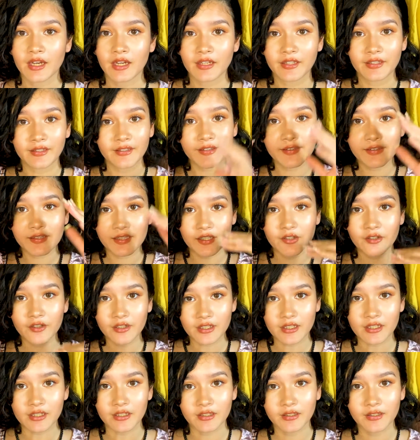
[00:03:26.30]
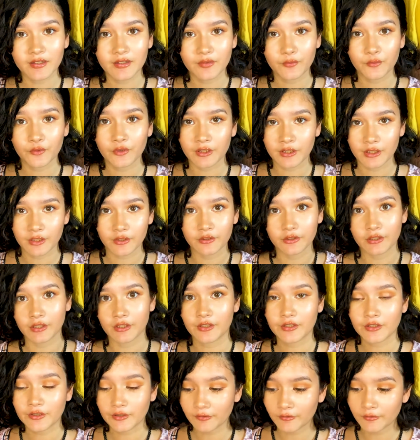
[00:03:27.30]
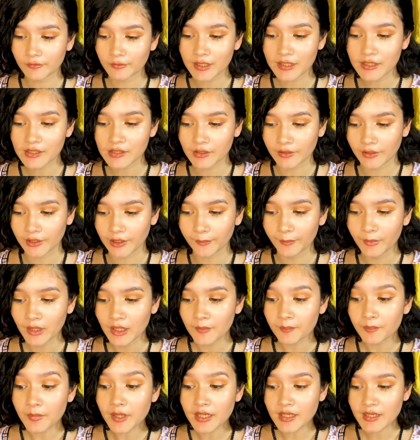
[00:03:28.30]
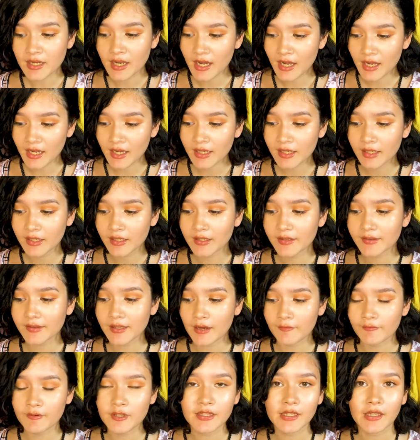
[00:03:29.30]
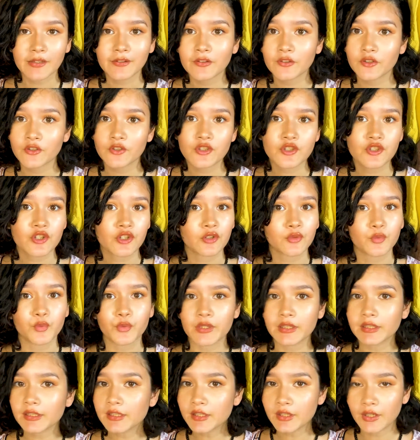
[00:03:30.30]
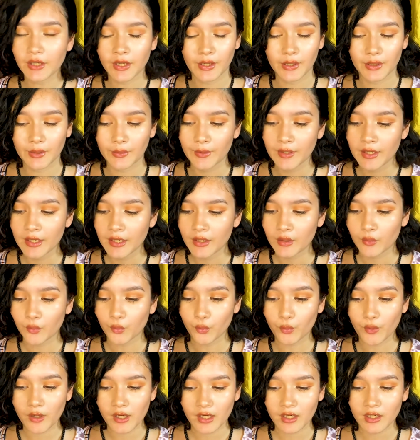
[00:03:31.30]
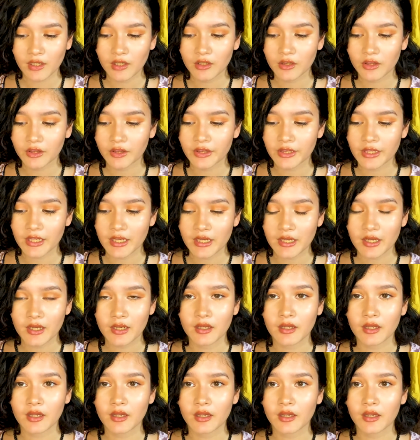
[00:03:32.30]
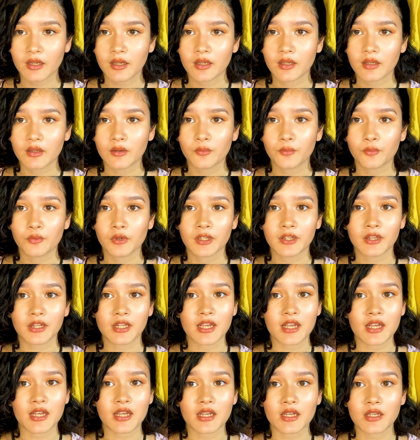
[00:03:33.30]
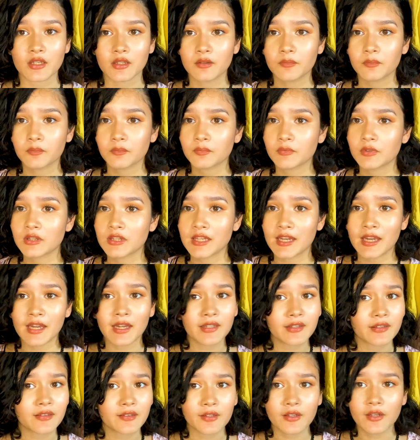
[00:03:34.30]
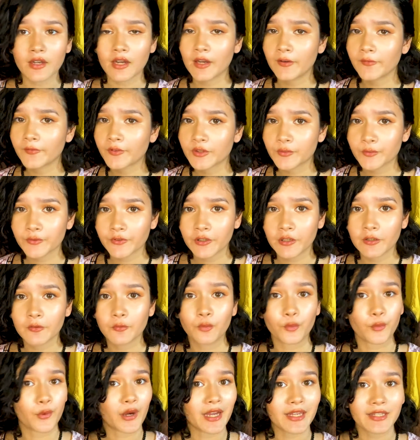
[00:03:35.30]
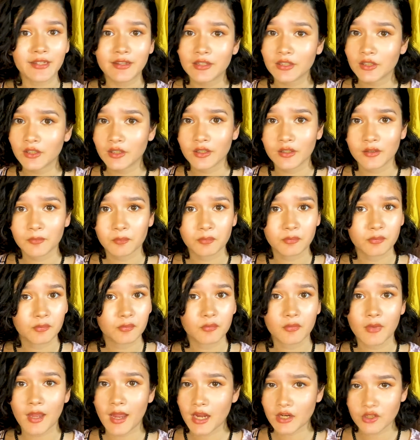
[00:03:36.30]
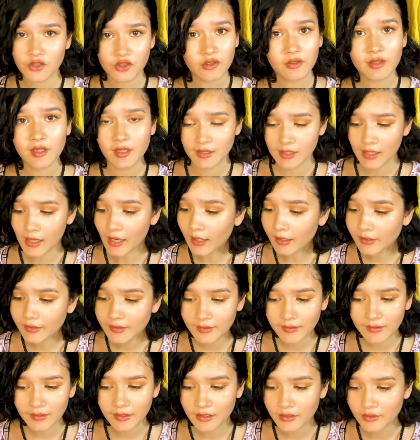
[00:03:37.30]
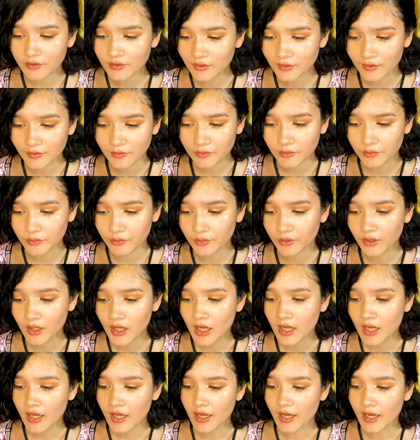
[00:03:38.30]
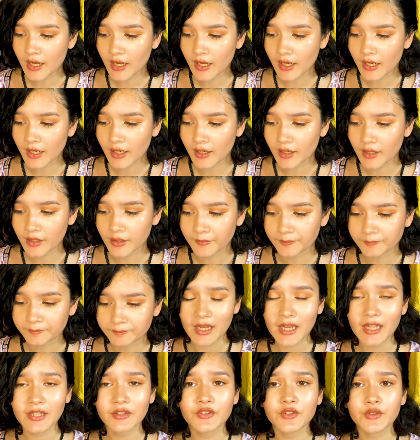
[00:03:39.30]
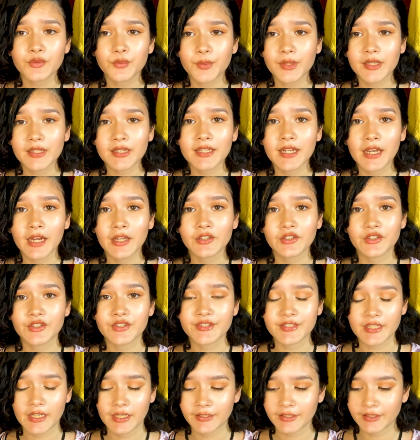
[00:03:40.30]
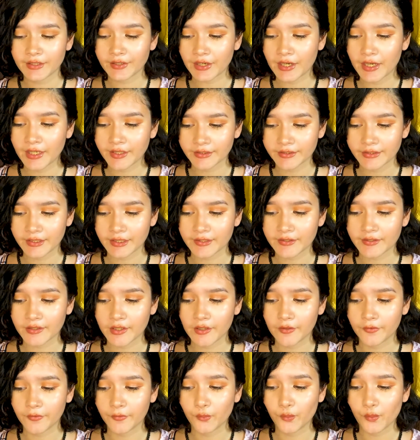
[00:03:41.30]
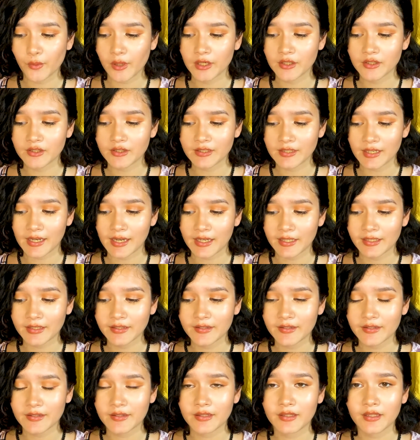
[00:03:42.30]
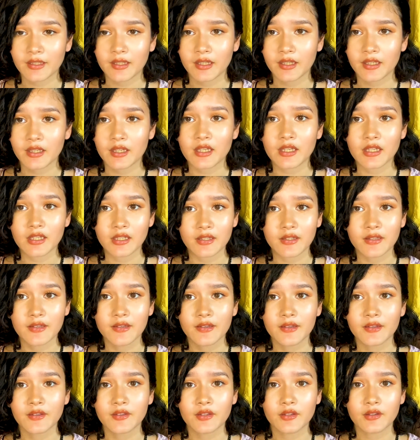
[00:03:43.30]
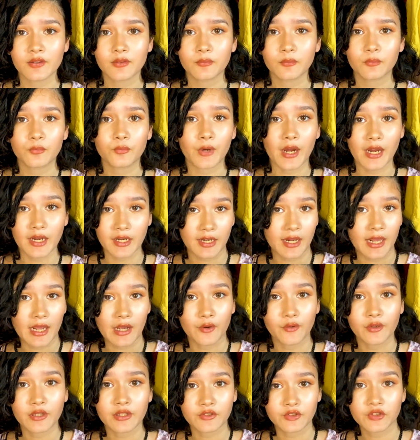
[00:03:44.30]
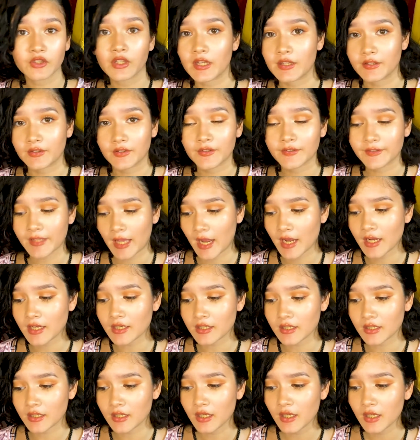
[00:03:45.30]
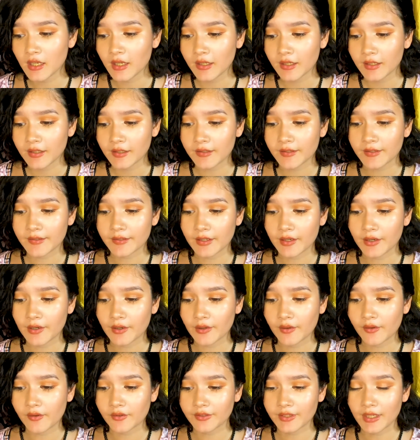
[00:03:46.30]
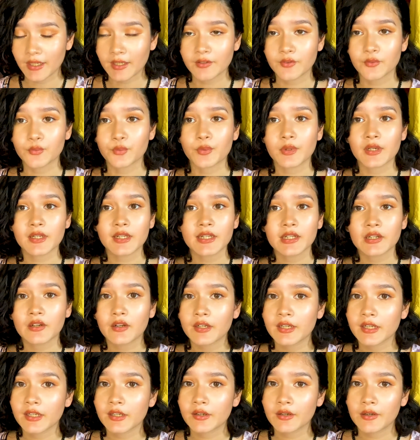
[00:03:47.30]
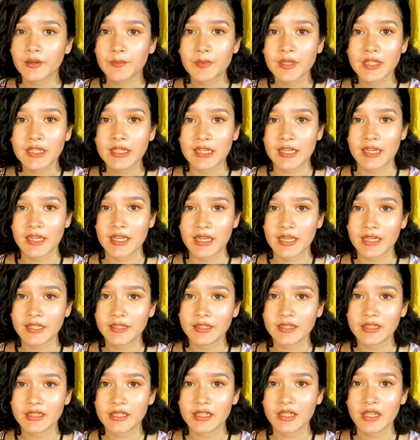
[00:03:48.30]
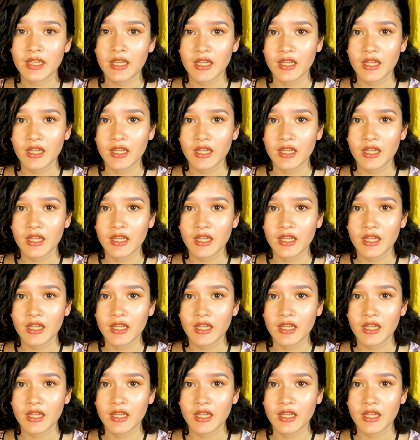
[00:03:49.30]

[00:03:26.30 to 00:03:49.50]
series within their curriculum, because every dancer should really know where they dance comes from, what they're actually dancing to, and to really understand the context of where dance is right now in today's society. So that's really gonna come in handy